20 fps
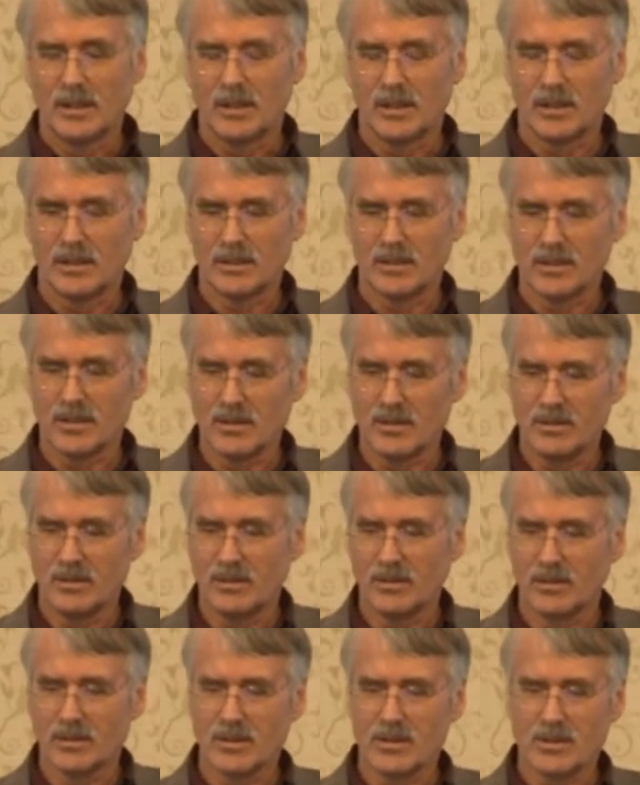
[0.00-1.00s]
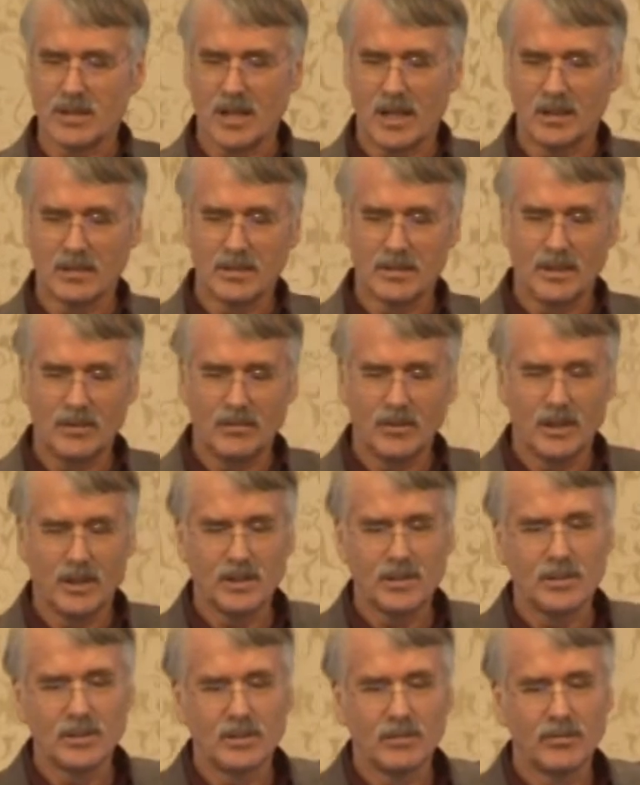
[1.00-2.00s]
Uh, the, you know, the standard
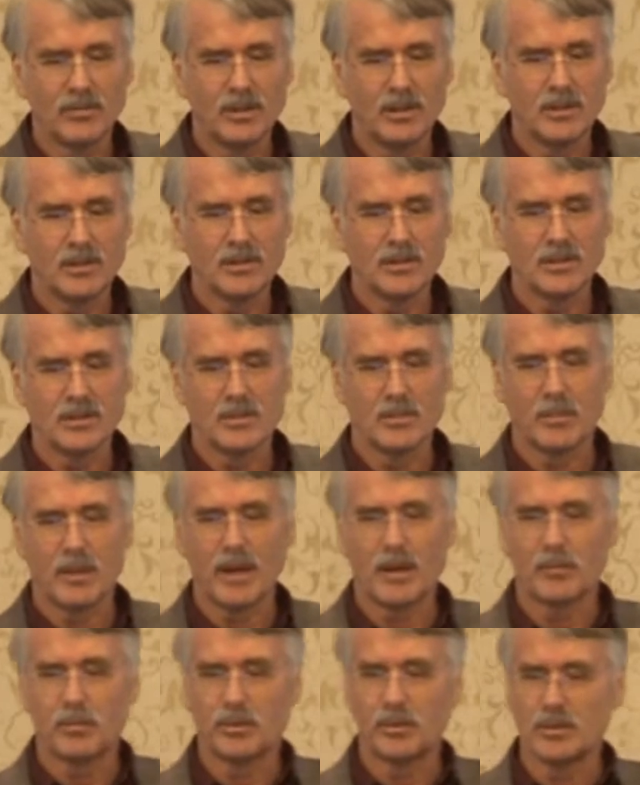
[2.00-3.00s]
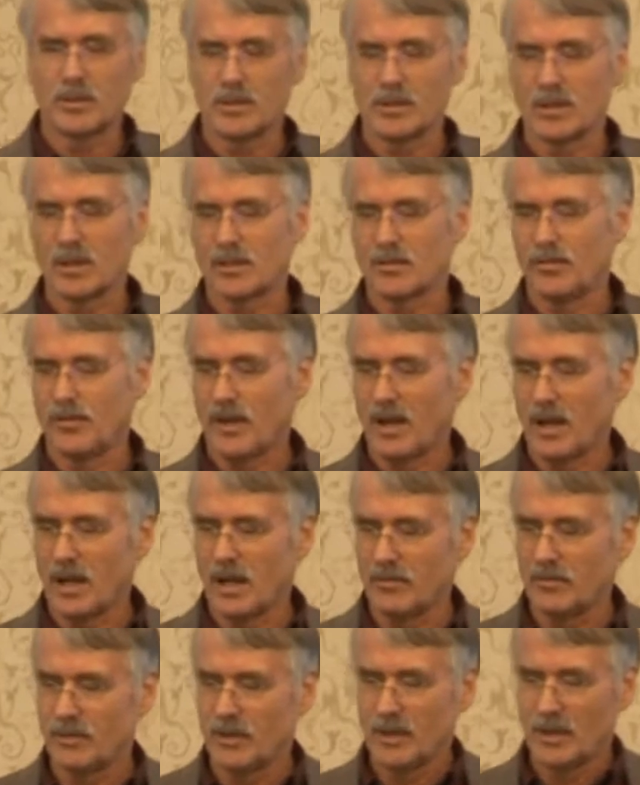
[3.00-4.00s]
deviation of these is about
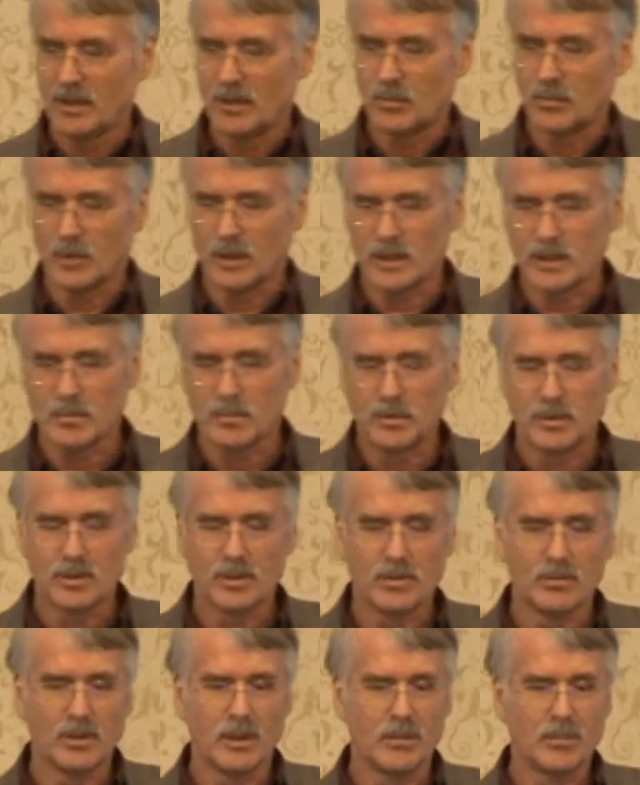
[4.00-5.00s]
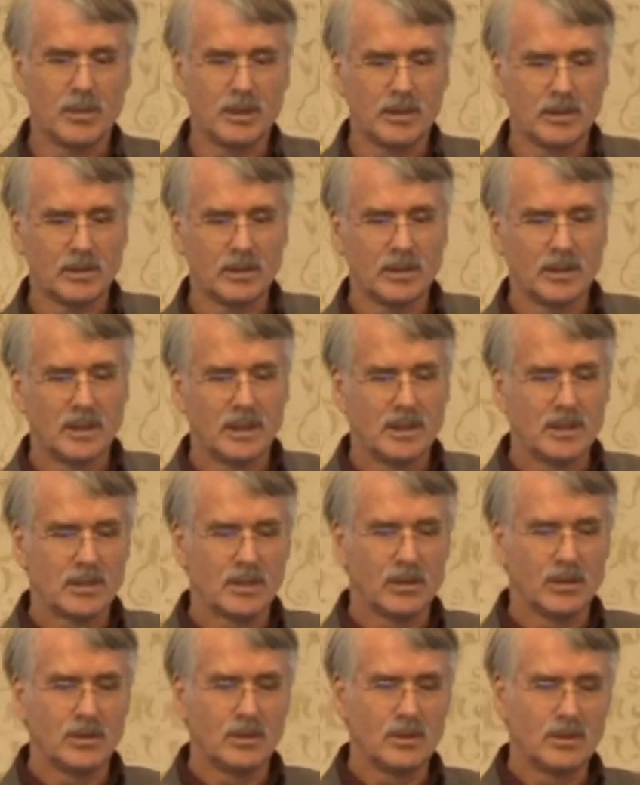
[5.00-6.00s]
0.65 watts per square meter.
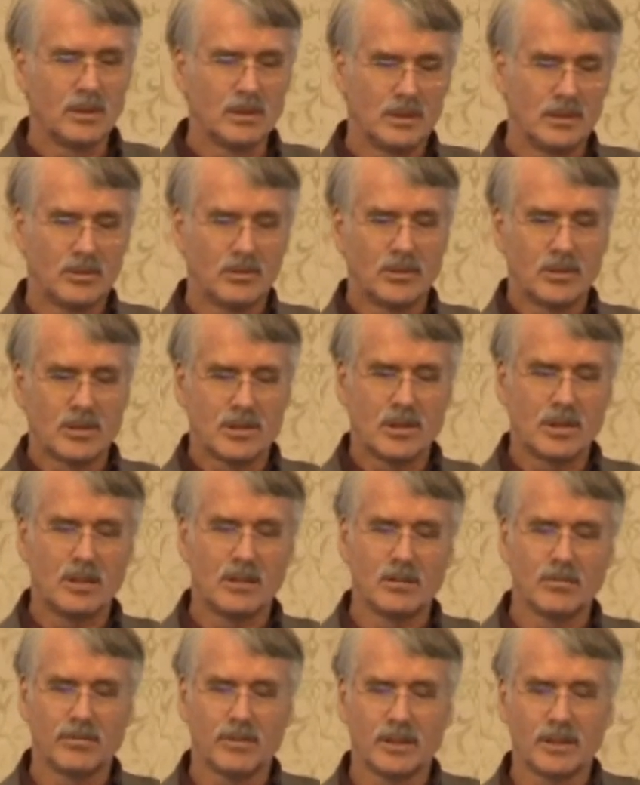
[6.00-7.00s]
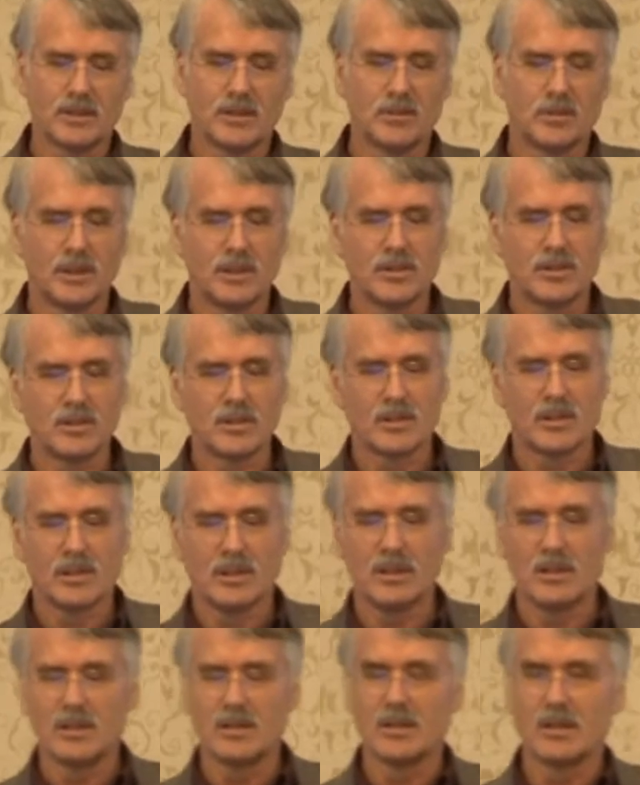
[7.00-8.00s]
So you can see the fluctuations
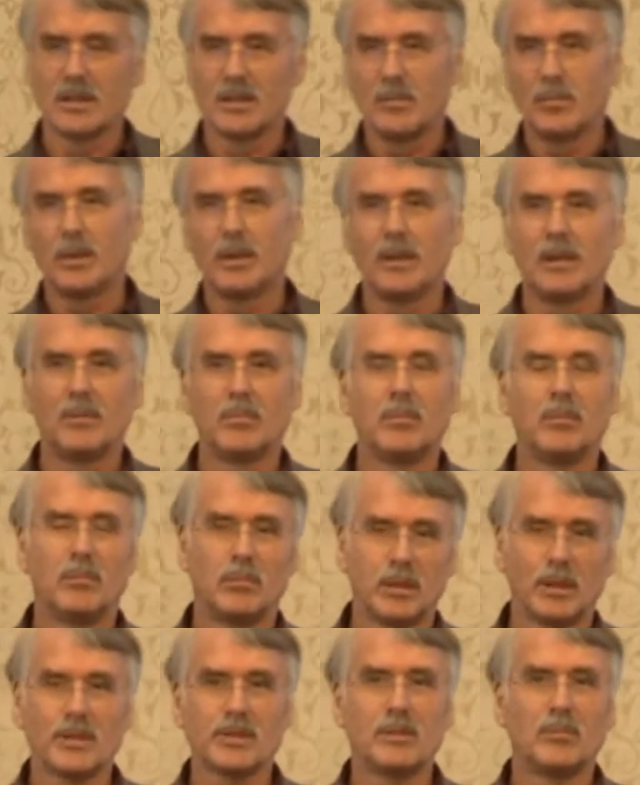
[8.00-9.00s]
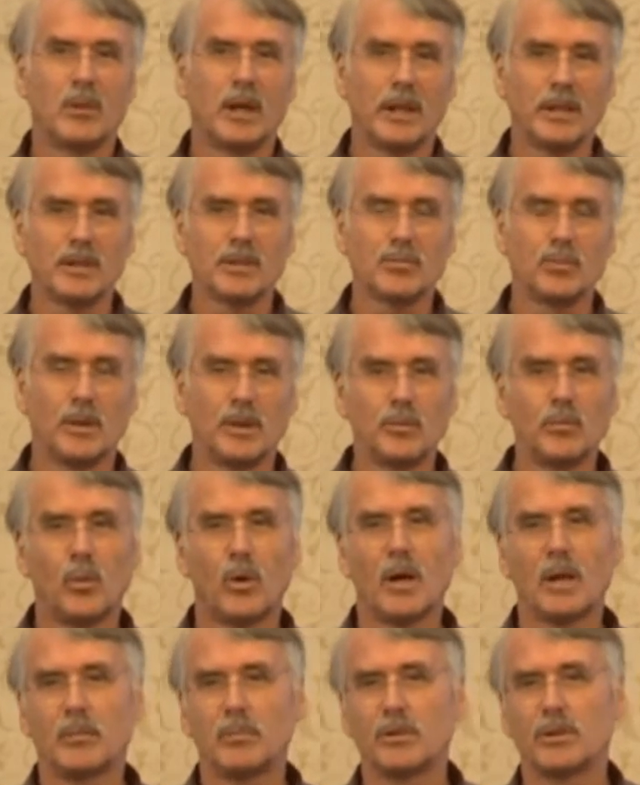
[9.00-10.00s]
can easily be plus or minus one
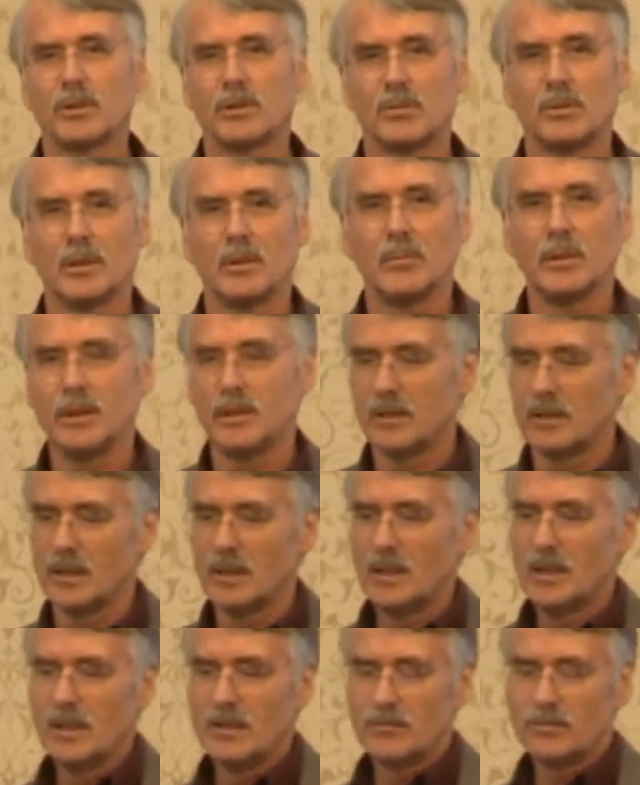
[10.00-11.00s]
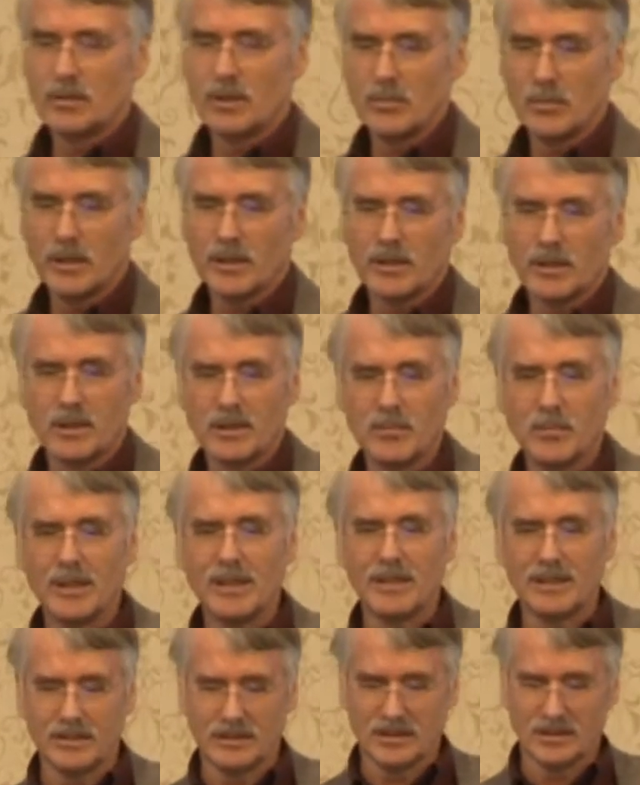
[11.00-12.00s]
watt per square meter for a monthly
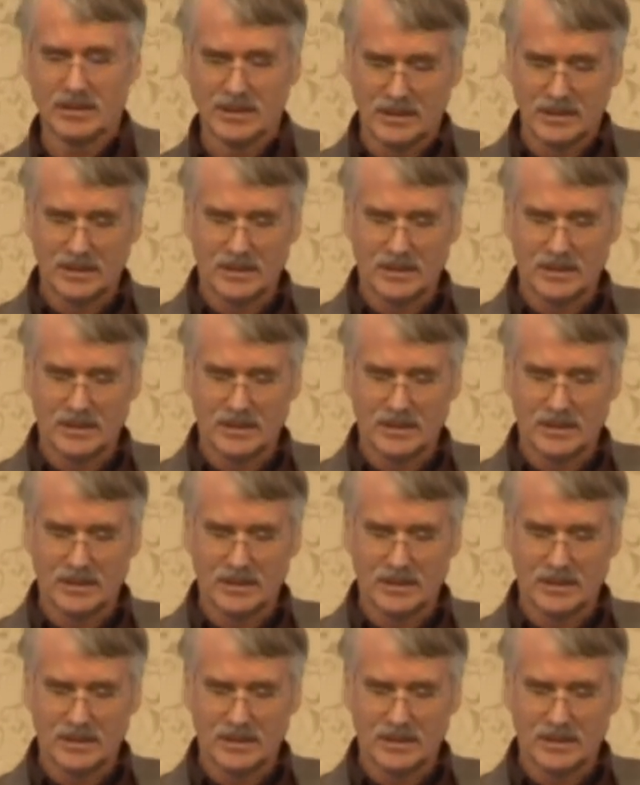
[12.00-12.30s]
mean.